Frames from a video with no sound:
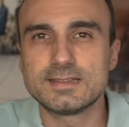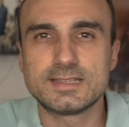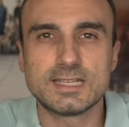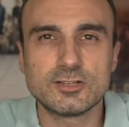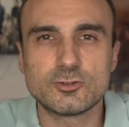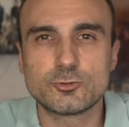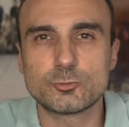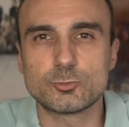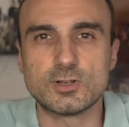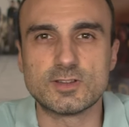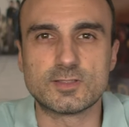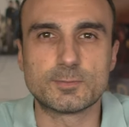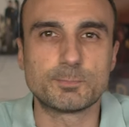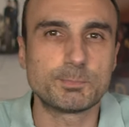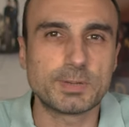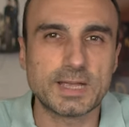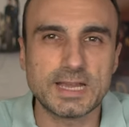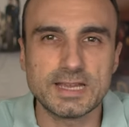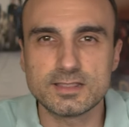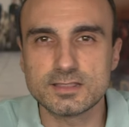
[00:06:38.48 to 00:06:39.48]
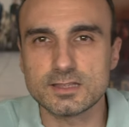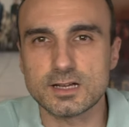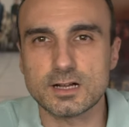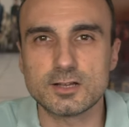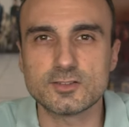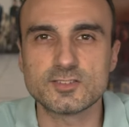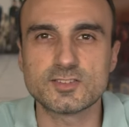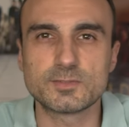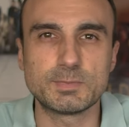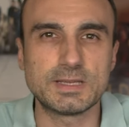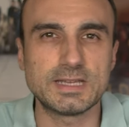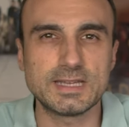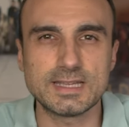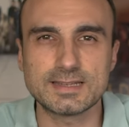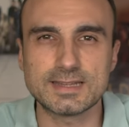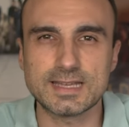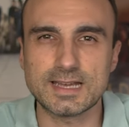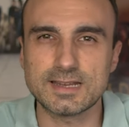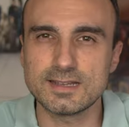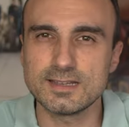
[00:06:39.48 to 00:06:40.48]
tinged with pathos,
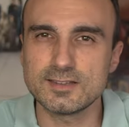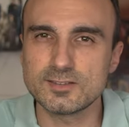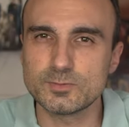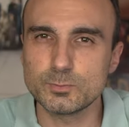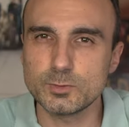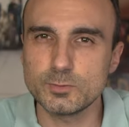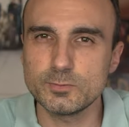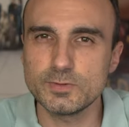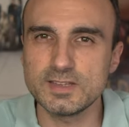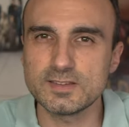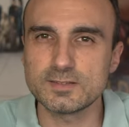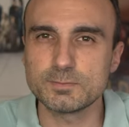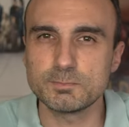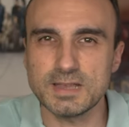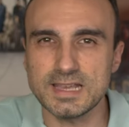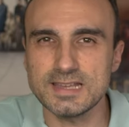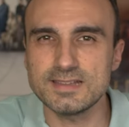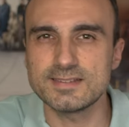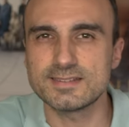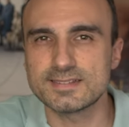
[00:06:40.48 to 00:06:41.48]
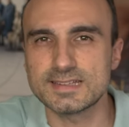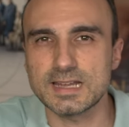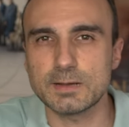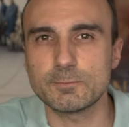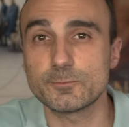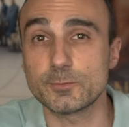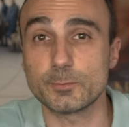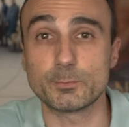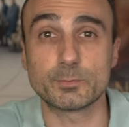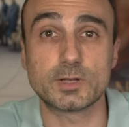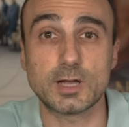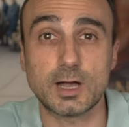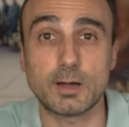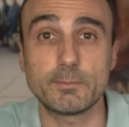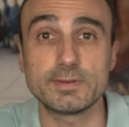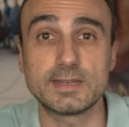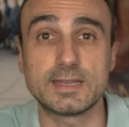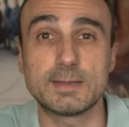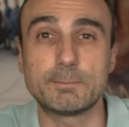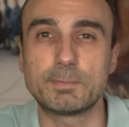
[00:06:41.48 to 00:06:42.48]
meaning that his movies may stem from
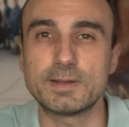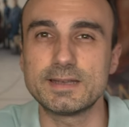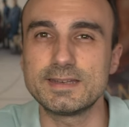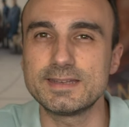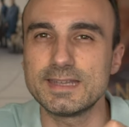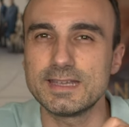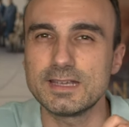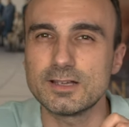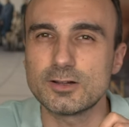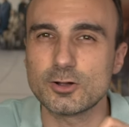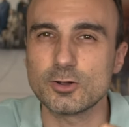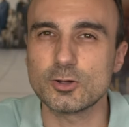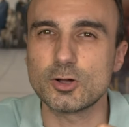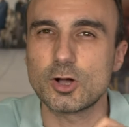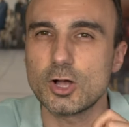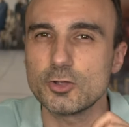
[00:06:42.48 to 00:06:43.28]
comedy, but they are